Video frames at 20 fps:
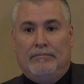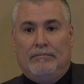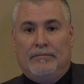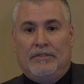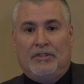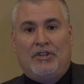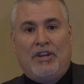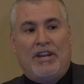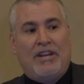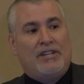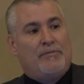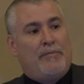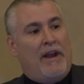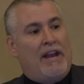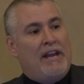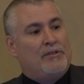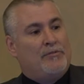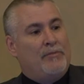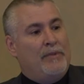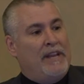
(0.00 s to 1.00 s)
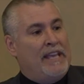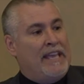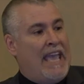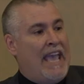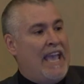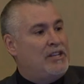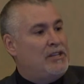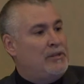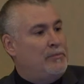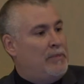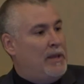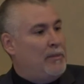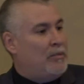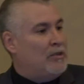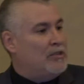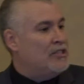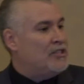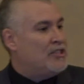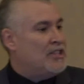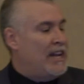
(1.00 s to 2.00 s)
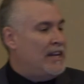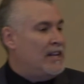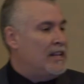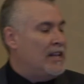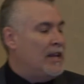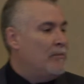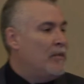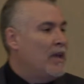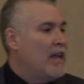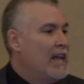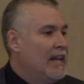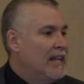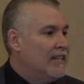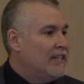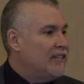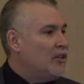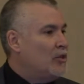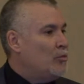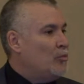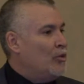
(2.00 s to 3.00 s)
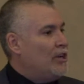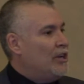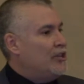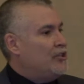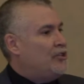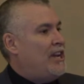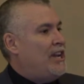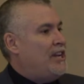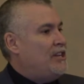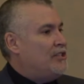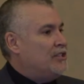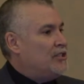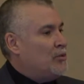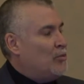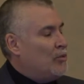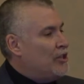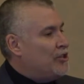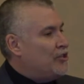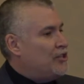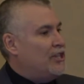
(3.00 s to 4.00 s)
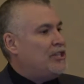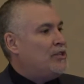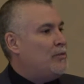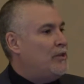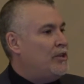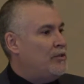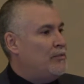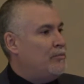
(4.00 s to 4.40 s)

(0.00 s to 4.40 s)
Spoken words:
The change management, engaging people and saying to them, listen, we're going to change it, so we're going to change the way you do